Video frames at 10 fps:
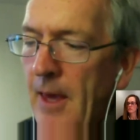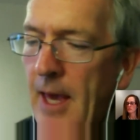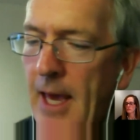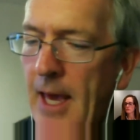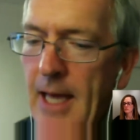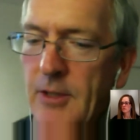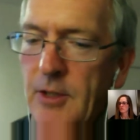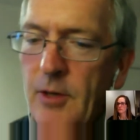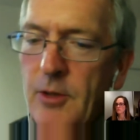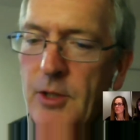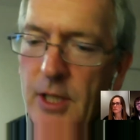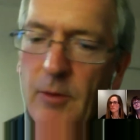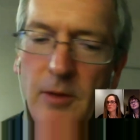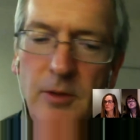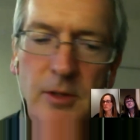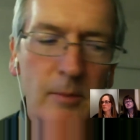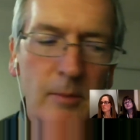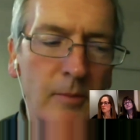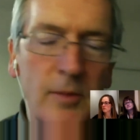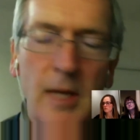and so she wrote
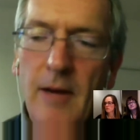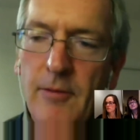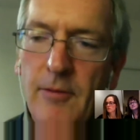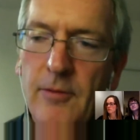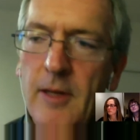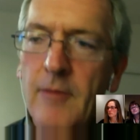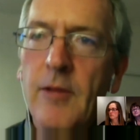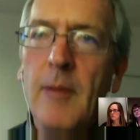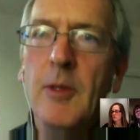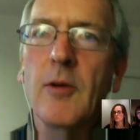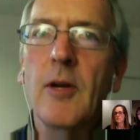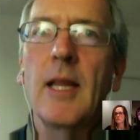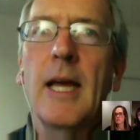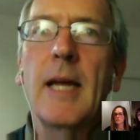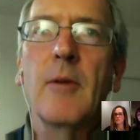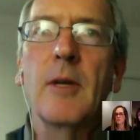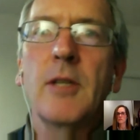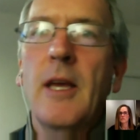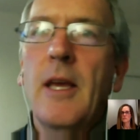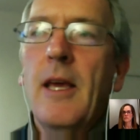some kind of inflammatory language.
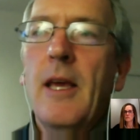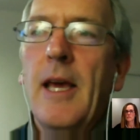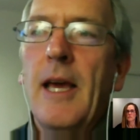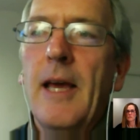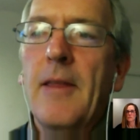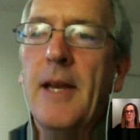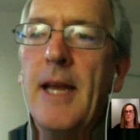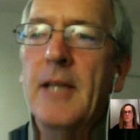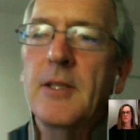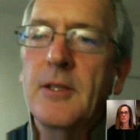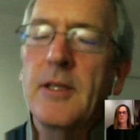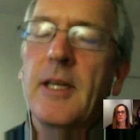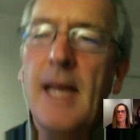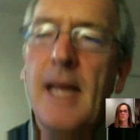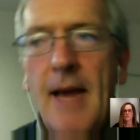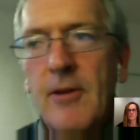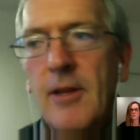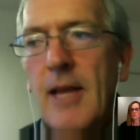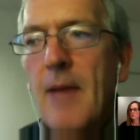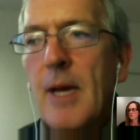And the day after
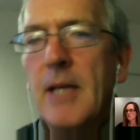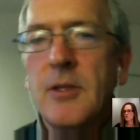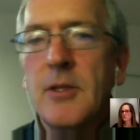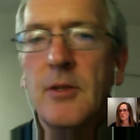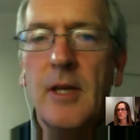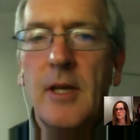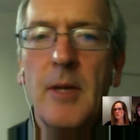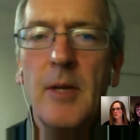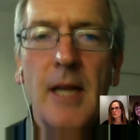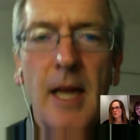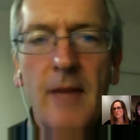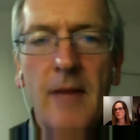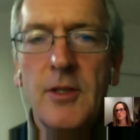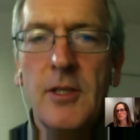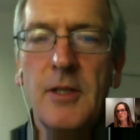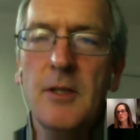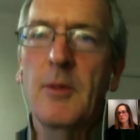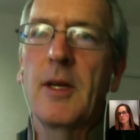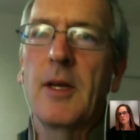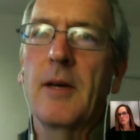that, my student came in and said, "Hey, have you seen some
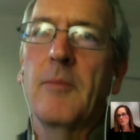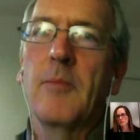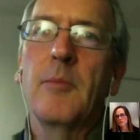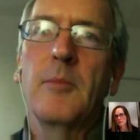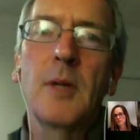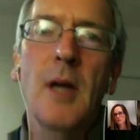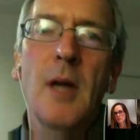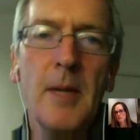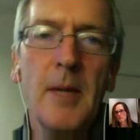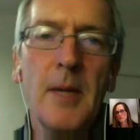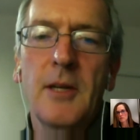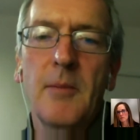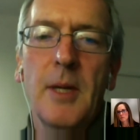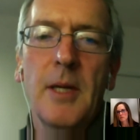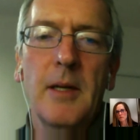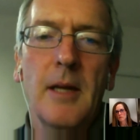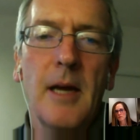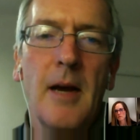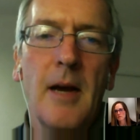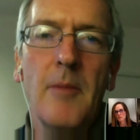of the comments that have been
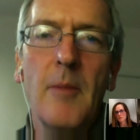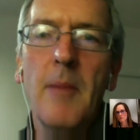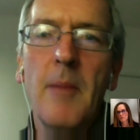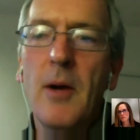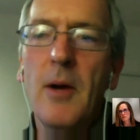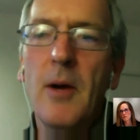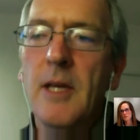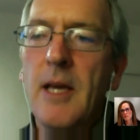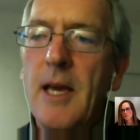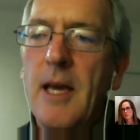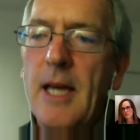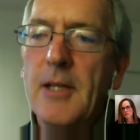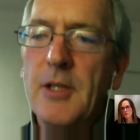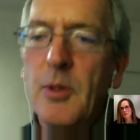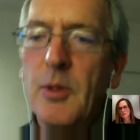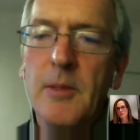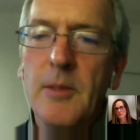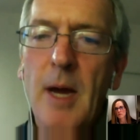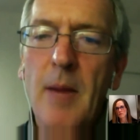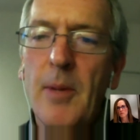on my post?" And she pulled them
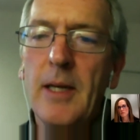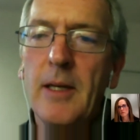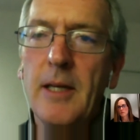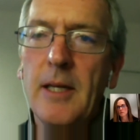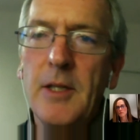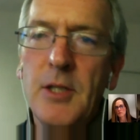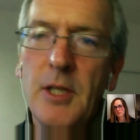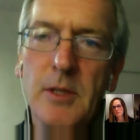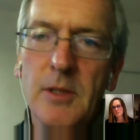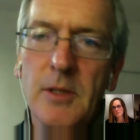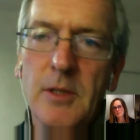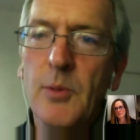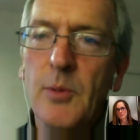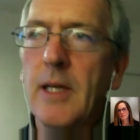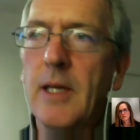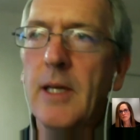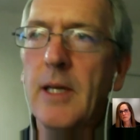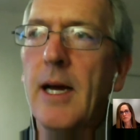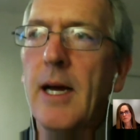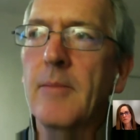up, and she was pretty
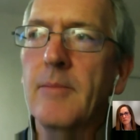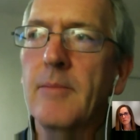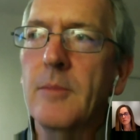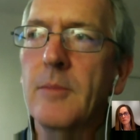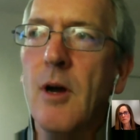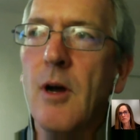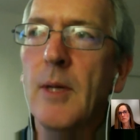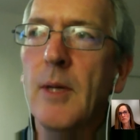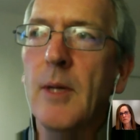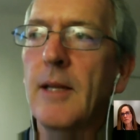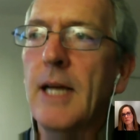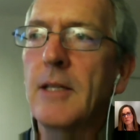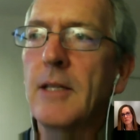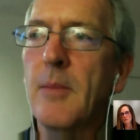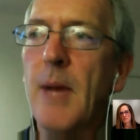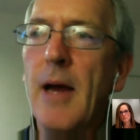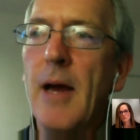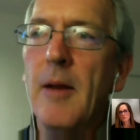calm and collected about it.